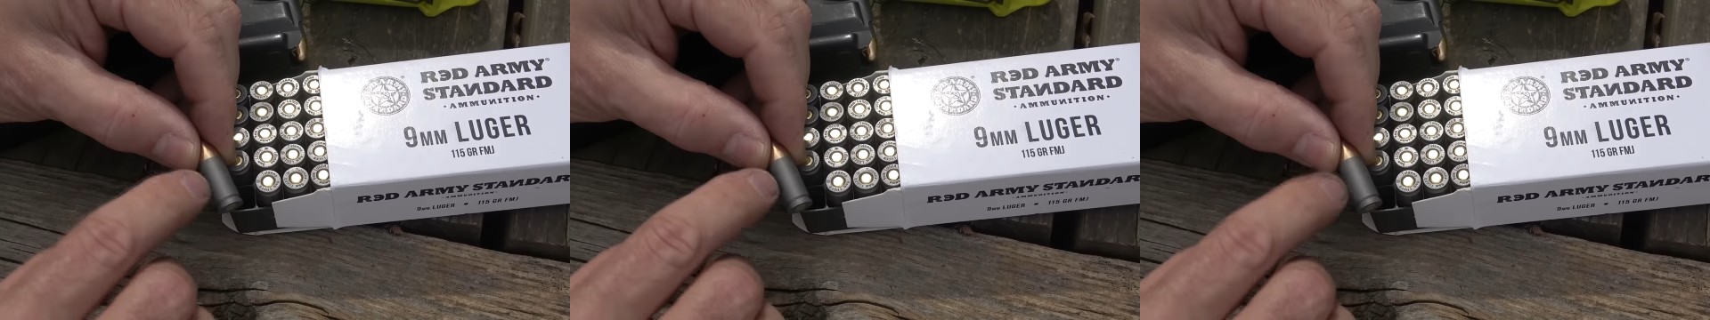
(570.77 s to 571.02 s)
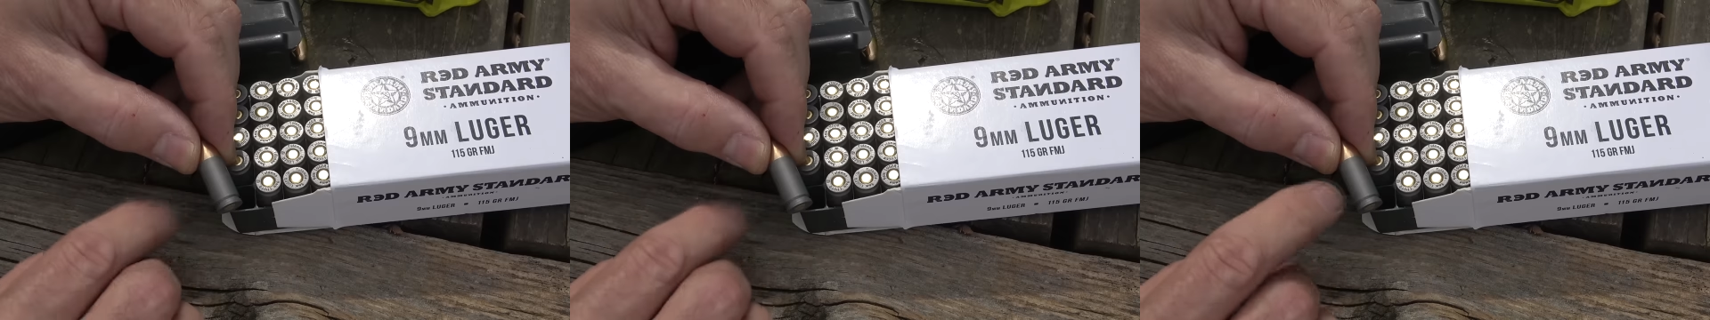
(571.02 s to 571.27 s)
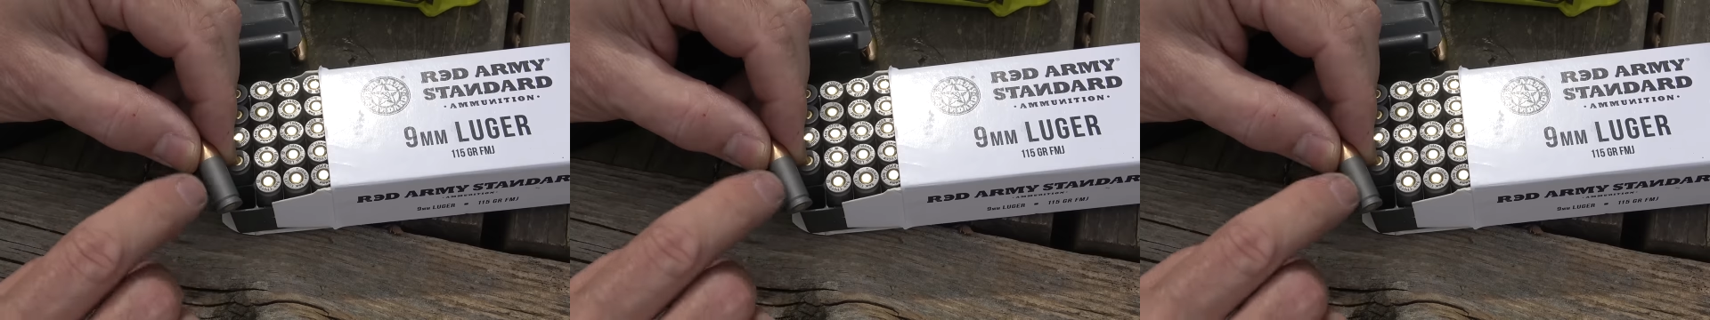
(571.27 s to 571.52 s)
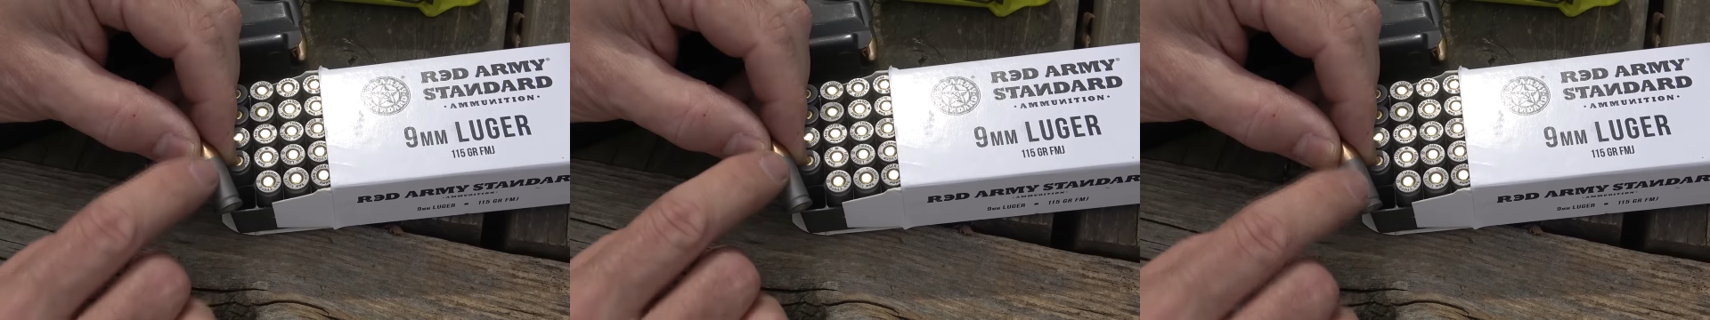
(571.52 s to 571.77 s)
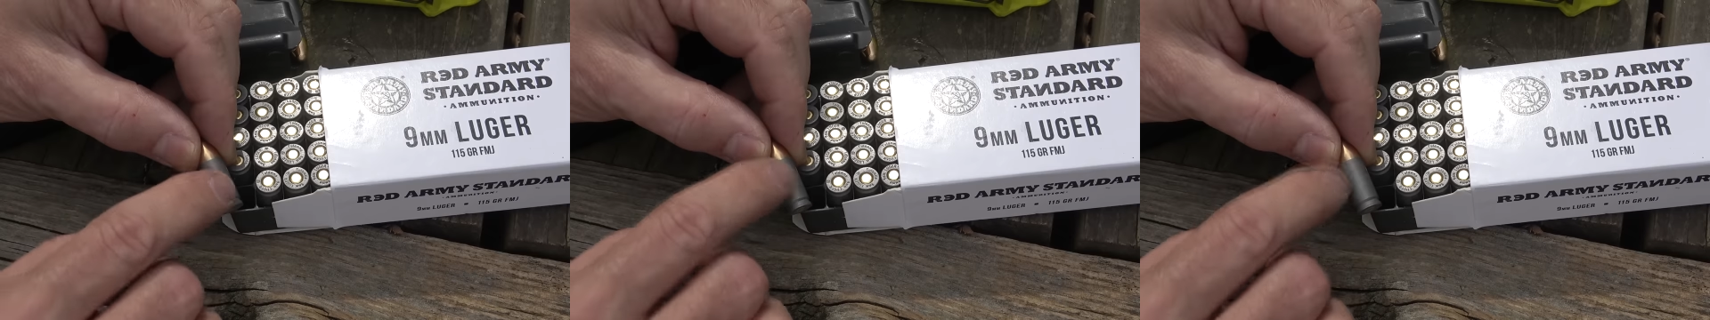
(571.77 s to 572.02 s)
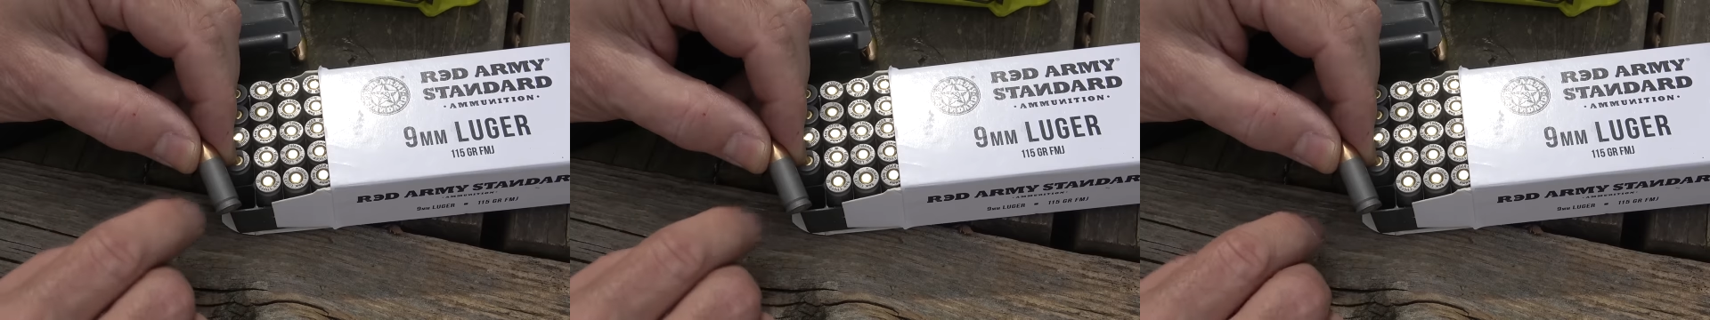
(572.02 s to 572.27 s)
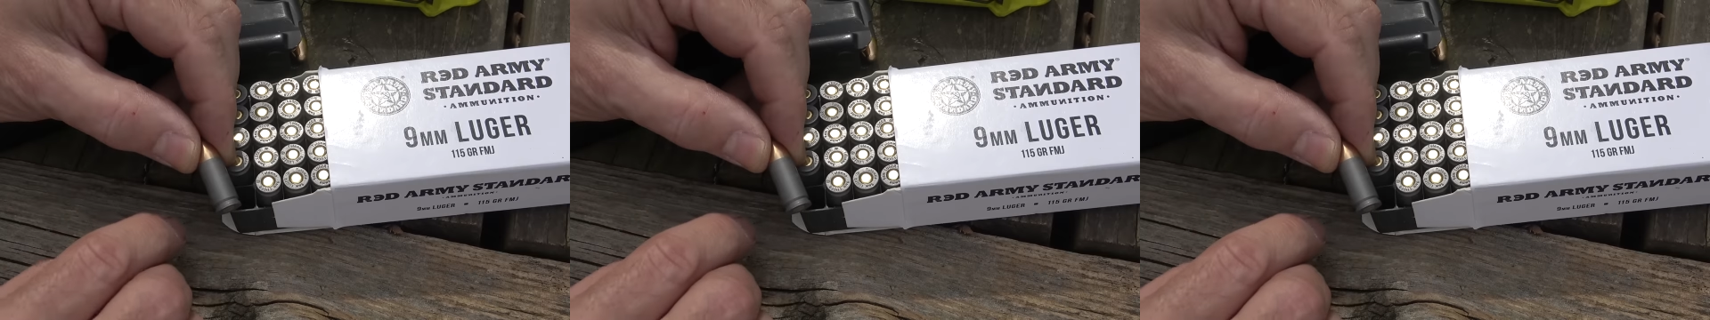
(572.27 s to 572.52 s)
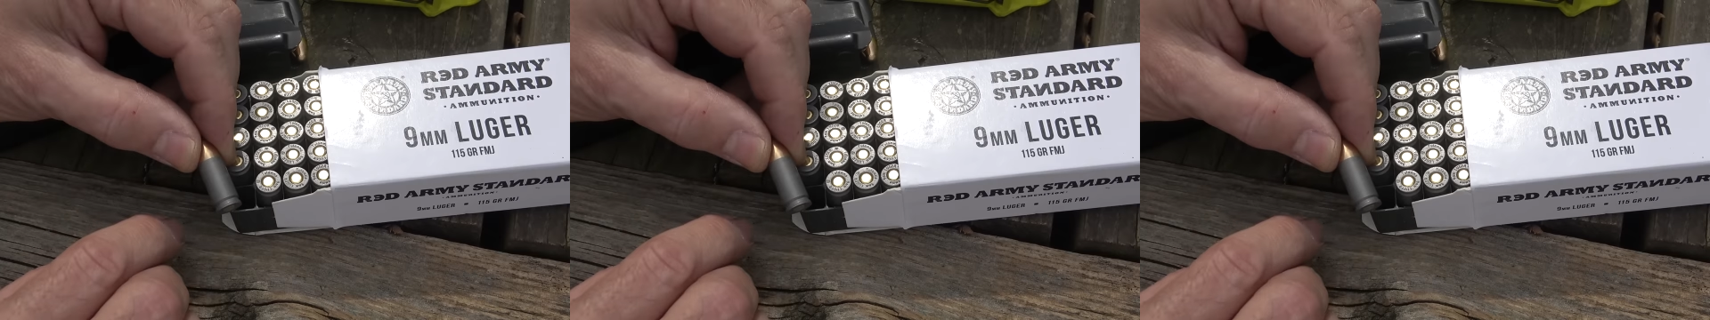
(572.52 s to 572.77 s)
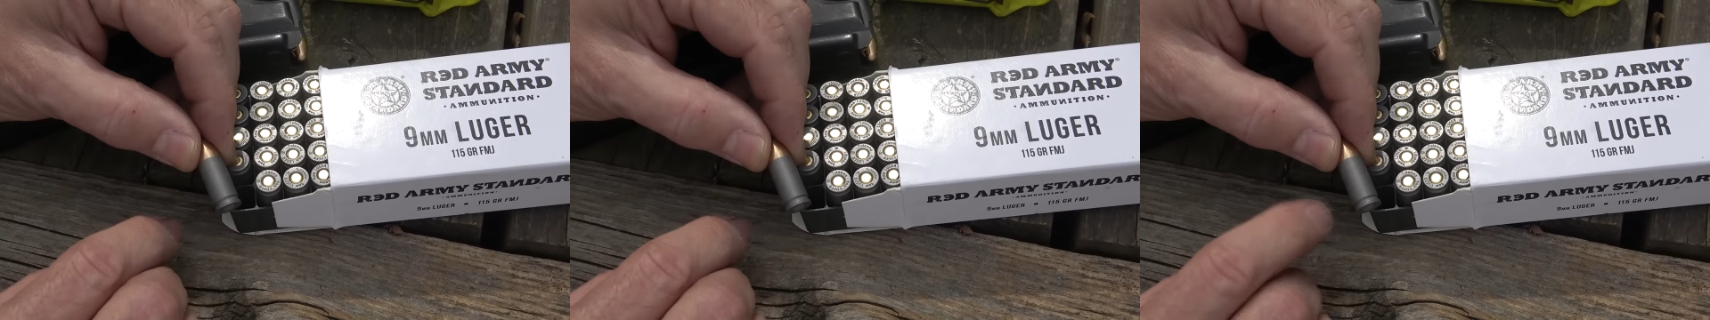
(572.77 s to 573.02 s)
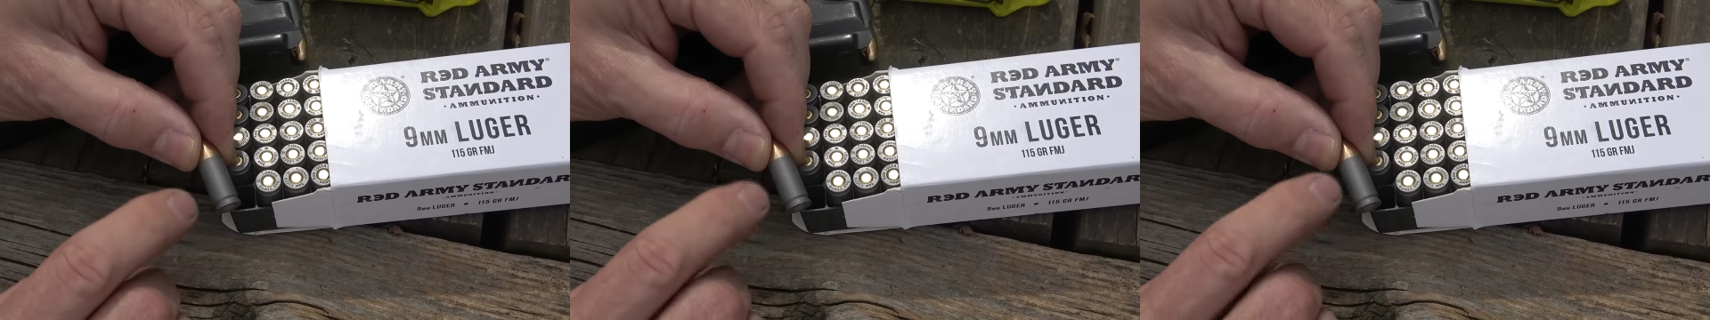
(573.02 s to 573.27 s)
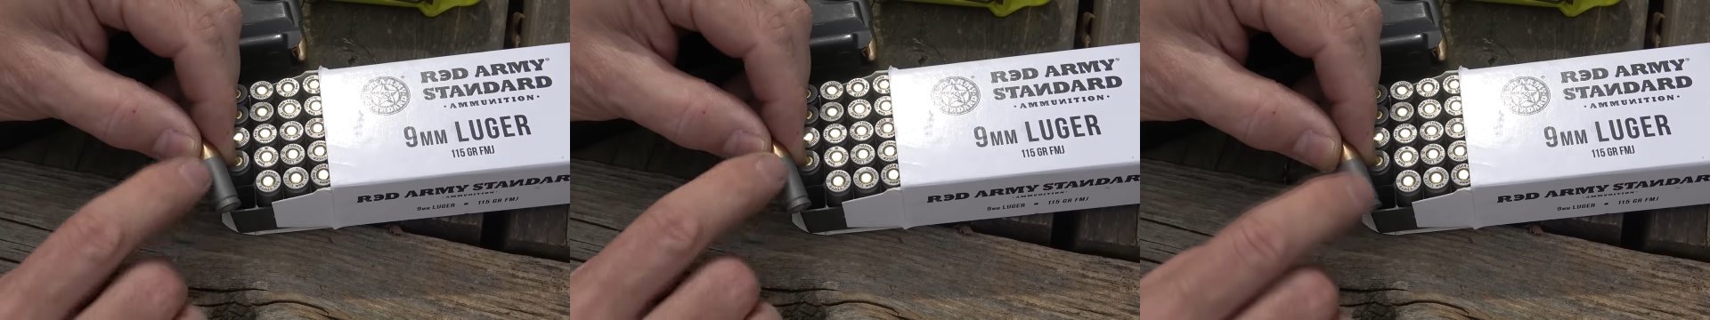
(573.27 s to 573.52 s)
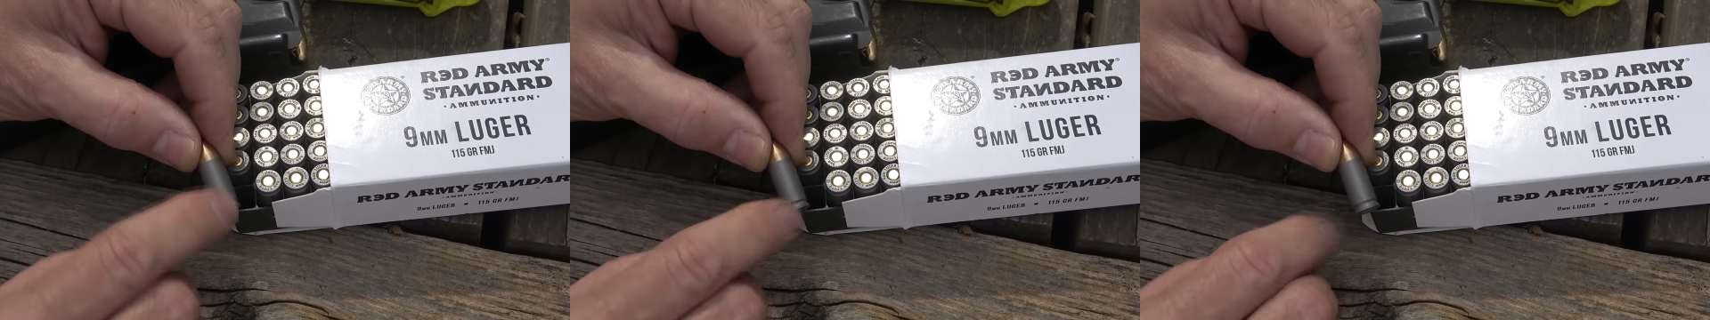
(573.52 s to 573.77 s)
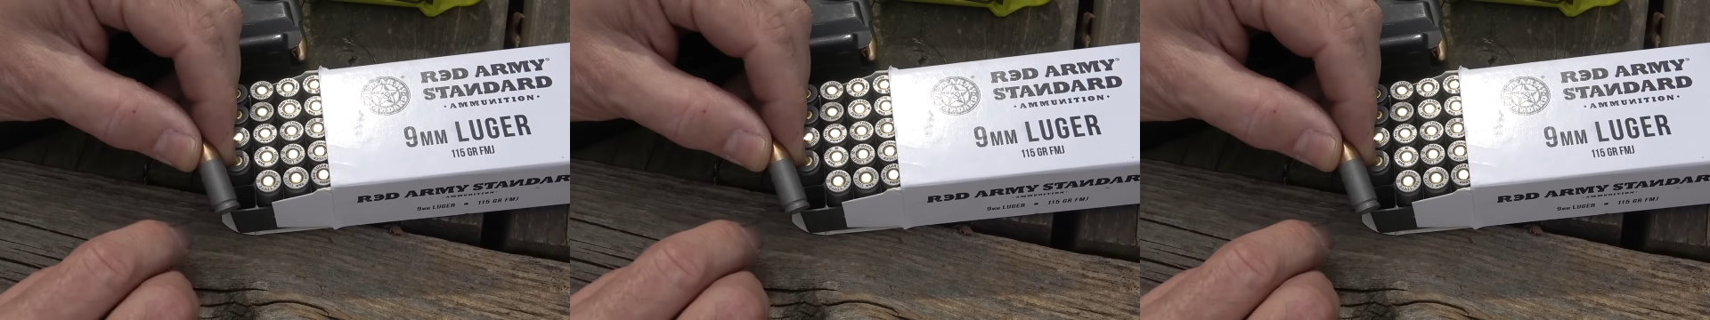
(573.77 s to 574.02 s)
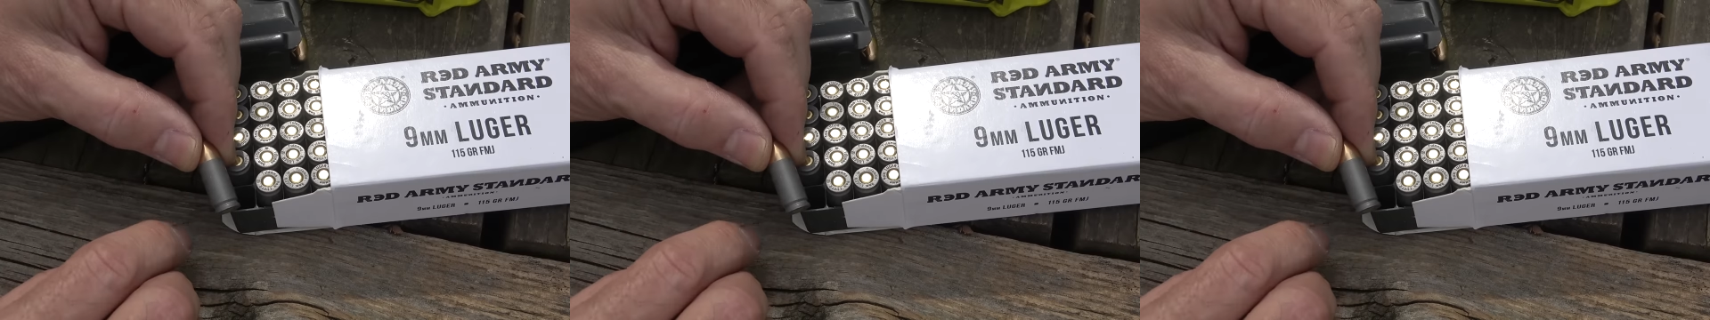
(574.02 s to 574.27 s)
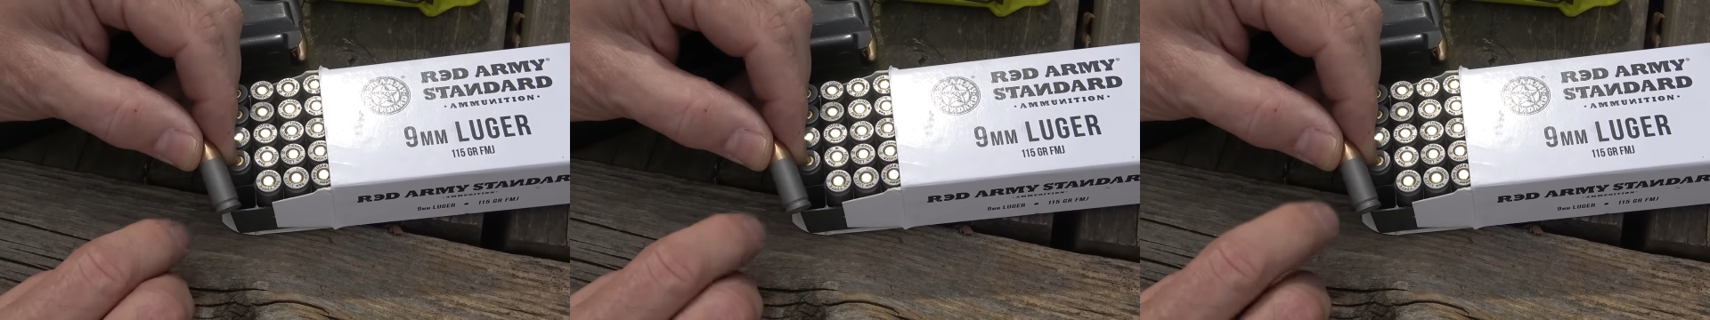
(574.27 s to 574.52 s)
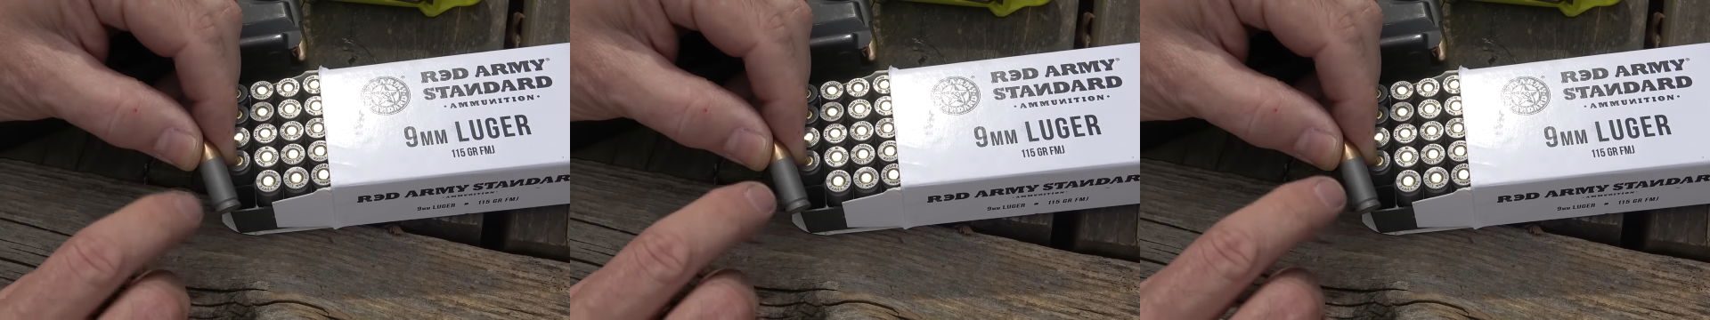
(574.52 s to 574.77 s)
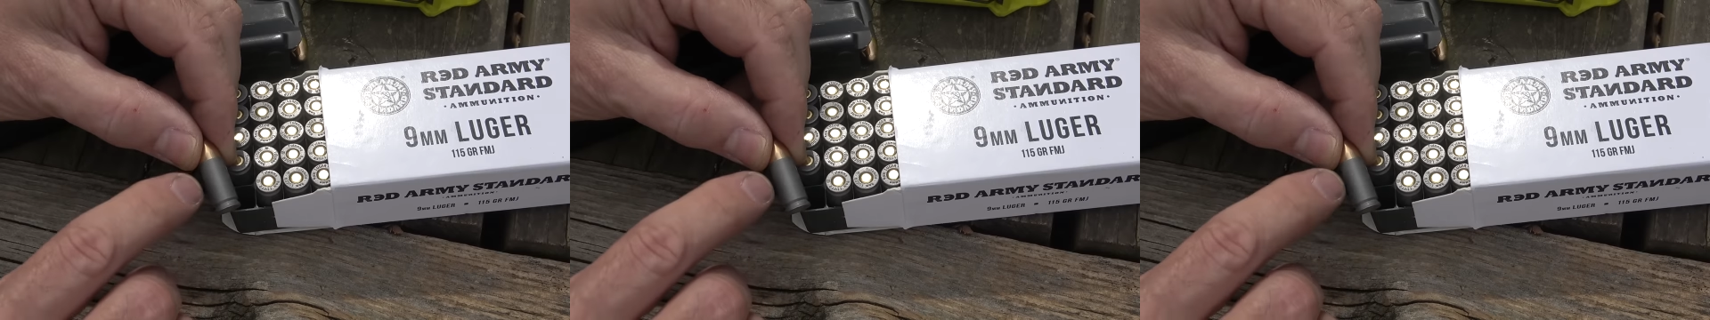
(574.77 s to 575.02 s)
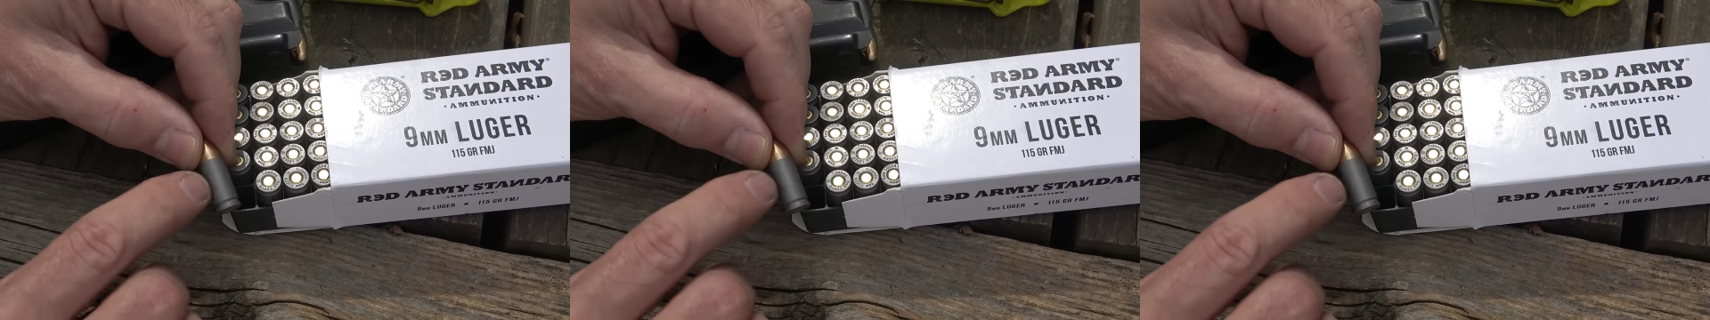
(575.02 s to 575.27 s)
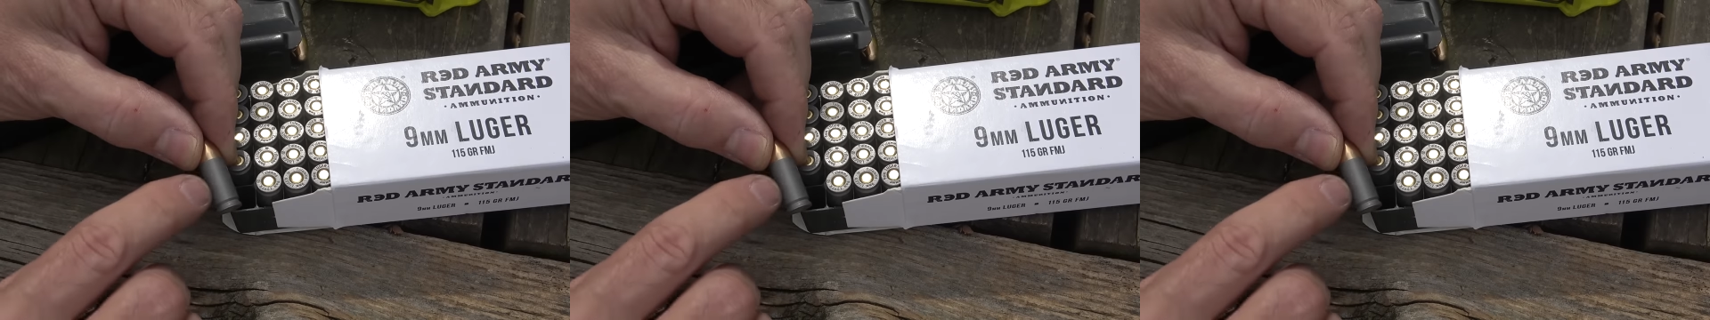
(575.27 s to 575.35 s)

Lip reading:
Nobody's mouth can be seen.